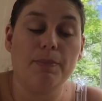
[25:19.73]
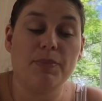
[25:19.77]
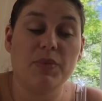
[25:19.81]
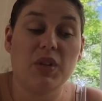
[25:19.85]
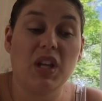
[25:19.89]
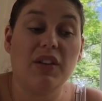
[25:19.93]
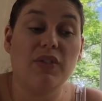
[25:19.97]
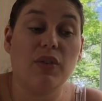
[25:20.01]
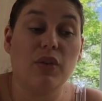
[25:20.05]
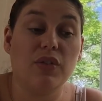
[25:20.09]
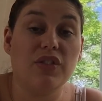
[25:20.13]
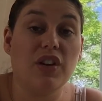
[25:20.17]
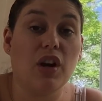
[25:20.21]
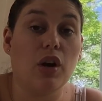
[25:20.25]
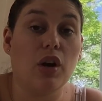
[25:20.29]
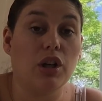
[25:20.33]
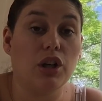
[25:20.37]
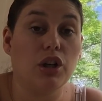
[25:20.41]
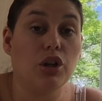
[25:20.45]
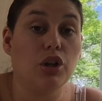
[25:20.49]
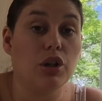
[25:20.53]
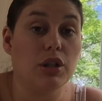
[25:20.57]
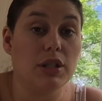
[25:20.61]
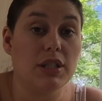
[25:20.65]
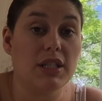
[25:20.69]
give a very
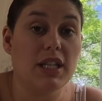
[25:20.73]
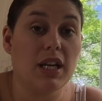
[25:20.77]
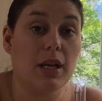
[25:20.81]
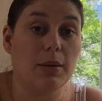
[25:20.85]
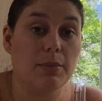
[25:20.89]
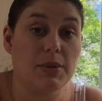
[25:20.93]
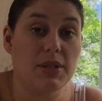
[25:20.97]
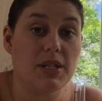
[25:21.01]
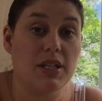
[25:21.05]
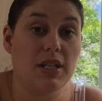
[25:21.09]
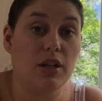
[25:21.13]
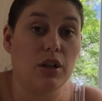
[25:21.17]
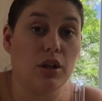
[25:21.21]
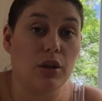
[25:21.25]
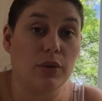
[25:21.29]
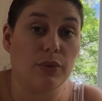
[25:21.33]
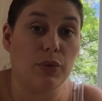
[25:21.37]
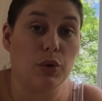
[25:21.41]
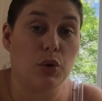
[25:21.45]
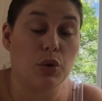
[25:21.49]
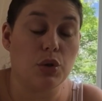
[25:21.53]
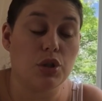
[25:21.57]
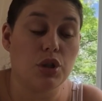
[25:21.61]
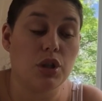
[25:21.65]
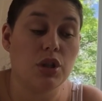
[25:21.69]
good DMC
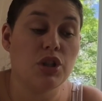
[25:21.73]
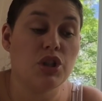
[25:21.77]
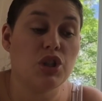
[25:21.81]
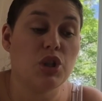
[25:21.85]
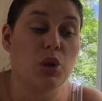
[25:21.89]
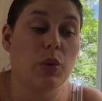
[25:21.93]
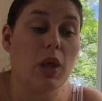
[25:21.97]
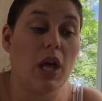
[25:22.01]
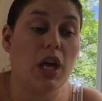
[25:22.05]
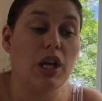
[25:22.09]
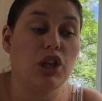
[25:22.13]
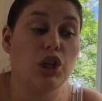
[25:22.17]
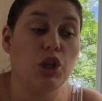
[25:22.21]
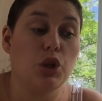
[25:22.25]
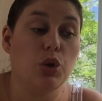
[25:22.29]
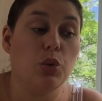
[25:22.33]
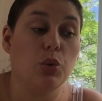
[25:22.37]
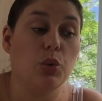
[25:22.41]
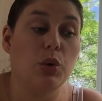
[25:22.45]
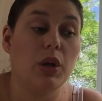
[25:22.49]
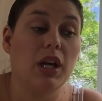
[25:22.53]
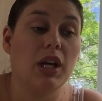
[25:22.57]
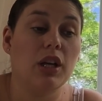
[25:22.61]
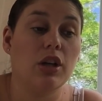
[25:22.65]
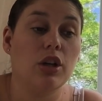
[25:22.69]
conversion so that you
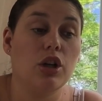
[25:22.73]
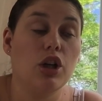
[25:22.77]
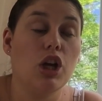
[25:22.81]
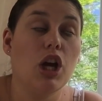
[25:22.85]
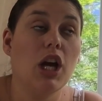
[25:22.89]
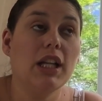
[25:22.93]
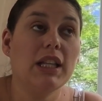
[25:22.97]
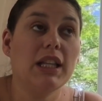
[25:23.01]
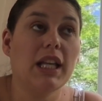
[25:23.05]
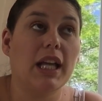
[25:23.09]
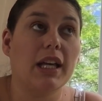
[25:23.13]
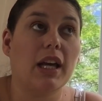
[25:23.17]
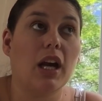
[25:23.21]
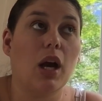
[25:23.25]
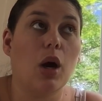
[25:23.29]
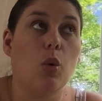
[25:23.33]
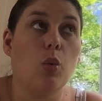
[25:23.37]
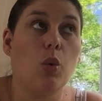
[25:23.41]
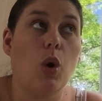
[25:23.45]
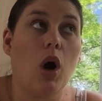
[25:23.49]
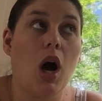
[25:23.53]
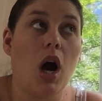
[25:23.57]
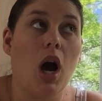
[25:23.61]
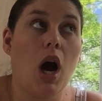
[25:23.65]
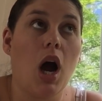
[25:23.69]
can, like,
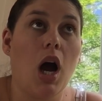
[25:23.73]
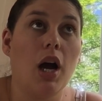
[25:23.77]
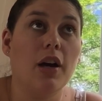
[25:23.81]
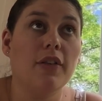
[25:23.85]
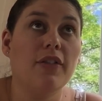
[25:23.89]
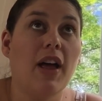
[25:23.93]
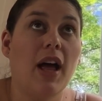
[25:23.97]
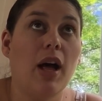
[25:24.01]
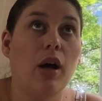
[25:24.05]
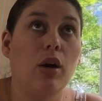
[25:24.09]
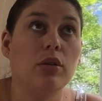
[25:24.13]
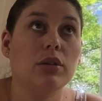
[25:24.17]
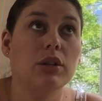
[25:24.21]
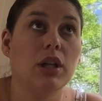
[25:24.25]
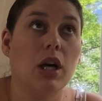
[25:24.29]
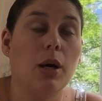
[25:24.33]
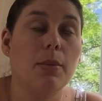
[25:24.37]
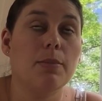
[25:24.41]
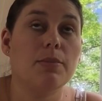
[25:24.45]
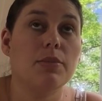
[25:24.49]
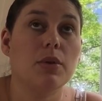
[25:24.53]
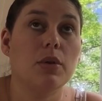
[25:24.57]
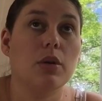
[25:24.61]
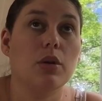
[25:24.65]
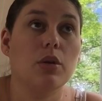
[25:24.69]
I've held
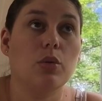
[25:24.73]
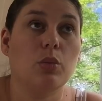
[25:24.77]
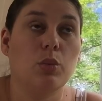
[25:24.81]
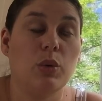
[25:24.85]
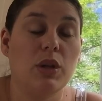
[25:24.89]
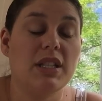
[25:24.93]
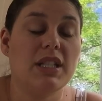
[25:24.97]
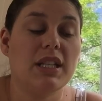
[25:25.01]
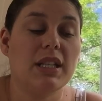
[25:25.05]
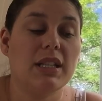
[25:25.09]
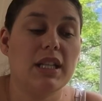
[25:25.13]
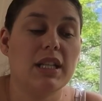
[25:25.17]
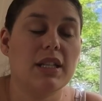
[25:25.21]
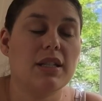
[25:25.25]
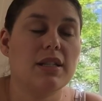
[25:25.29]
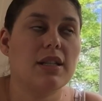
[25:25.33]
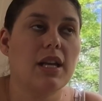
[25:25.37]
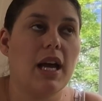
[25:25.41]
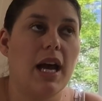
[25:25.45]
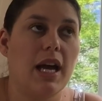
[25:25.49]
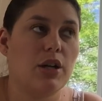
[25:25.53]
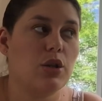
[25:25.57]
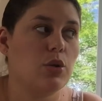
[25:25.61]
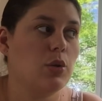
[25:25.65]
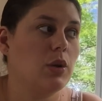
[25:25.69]
up, we did this
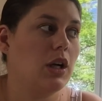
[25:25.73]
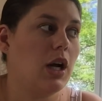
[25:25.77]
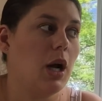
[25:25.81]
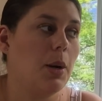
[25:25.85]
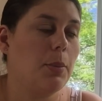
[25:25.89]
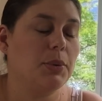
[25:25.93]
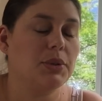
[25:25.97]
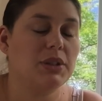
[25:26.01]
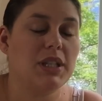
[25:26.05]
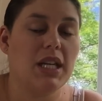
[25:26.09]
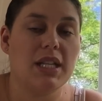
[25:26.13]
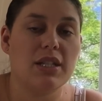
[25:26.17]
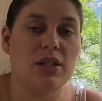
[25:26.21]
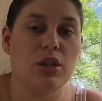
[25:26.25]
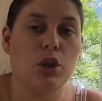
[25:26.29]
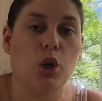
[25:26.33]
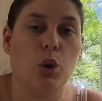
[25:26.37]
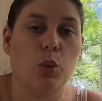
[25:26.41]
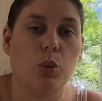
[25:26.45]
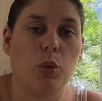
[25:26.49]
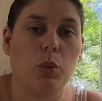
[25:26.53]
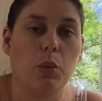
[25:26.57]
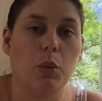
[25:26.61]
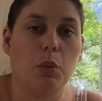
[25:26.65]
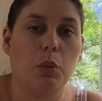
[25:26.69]
actually a couple days ago
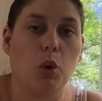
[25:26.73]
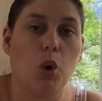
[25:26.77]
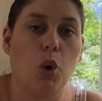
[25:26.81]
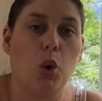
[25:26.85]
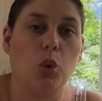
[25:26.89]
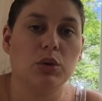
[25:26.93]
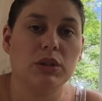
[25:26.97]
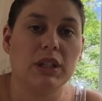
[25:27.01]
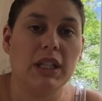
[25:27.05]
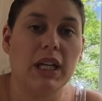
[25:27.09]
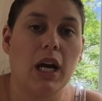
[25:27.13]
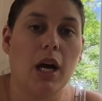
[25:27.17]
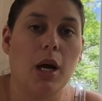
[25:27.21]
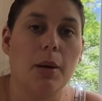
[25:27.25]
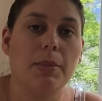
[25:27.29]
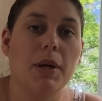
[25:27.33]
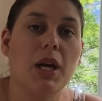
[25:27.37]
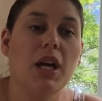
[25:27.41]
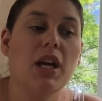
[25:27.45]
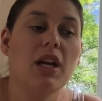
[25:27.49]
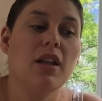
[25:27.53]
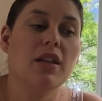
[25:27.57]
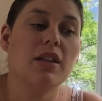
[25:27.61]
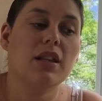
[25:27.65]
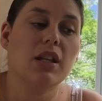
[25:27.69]
where we were holding up
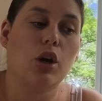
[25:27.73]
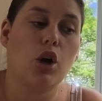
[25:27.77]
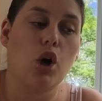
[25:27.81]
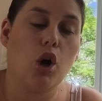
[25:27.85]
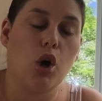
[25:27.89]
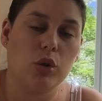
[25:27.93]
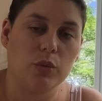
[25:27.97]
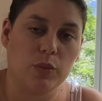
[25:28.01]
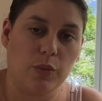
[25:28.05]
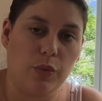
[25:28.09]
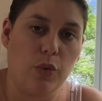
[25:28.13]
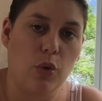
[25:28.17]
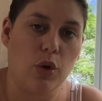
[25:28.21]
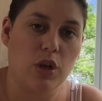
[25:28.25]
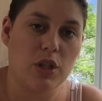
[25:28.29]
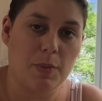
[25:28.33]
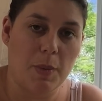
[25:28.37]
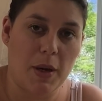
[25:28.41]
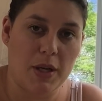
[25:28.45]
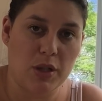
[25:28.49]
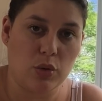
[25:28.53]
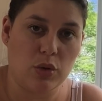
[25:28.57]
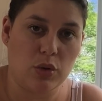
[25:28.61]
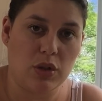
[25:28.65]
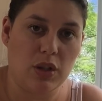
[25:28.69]
the called for
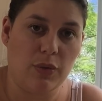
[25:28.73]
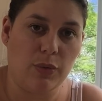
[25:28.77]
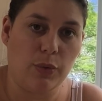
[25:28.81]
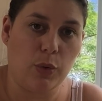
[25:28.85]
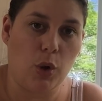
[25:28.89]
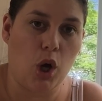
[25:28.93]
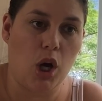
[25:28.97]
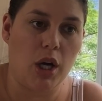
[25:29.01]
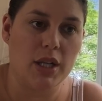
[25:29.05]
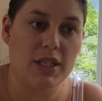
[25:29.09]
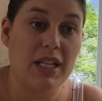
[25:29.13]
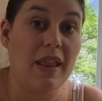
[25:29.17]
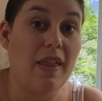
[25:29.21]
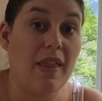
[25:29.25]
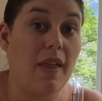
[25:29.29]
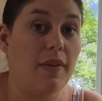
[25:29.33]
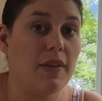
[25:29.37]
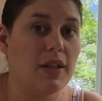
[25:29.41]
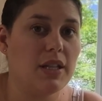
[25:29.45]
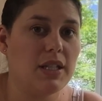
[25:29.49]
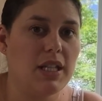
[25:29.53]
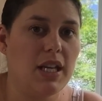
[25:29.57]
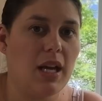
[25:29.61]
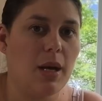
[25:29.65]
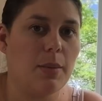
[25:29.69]
specialty floss and then
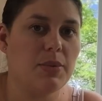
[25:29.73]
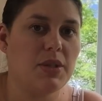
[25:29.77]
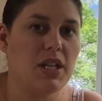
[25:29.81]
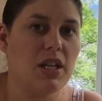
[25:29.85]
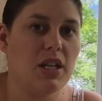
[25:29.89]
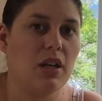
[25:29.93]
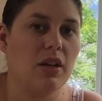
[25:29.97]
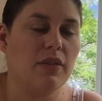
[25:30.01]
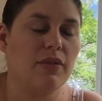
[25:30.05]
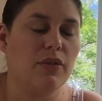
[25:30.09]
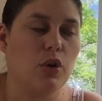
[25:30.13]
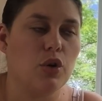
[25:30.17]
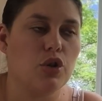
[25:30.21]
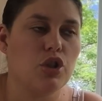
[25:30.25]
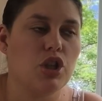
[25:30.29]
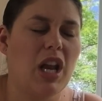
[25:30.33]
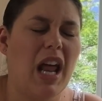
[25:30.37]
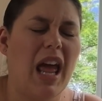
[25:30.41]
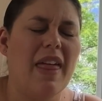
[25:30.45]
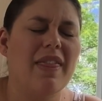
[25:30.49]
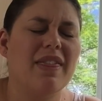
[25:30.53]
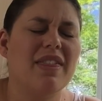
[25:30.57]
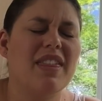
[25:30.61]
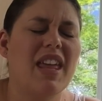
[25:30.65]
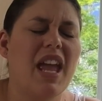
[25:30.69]
the DMC conversion,
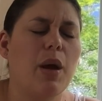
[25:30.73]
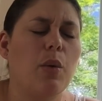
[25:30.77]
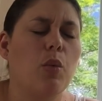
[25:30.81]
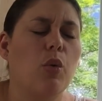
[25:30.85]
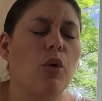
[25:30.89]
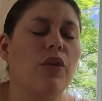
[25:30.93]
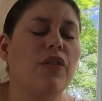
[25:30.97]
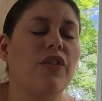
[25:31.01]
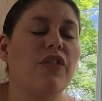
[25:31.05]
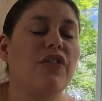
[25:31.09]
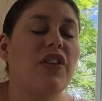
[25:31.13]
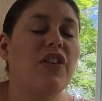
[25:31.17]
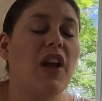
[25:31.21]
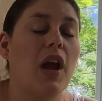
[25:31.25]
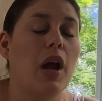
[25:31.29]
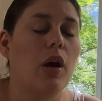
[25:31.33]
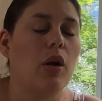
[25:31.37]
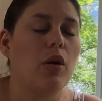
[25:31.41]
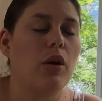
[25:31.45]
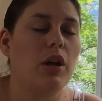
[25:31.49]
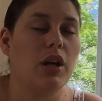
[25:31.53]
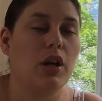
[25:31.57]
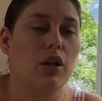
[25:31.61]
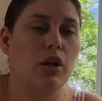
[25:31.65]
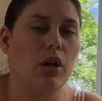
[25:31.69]
and they were
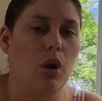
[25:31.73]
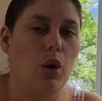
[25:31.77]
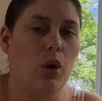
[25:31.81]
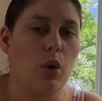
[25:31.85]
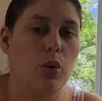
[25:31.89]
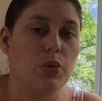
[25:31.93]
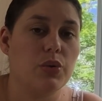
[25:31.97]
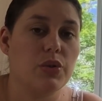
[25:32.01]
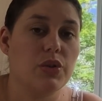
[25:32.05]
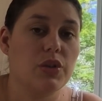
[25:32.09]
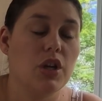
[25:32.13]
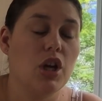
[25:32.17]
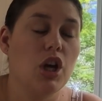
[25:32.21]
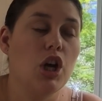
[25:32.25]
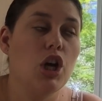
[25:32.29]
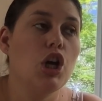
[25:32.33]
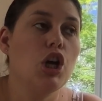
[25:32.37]
very close.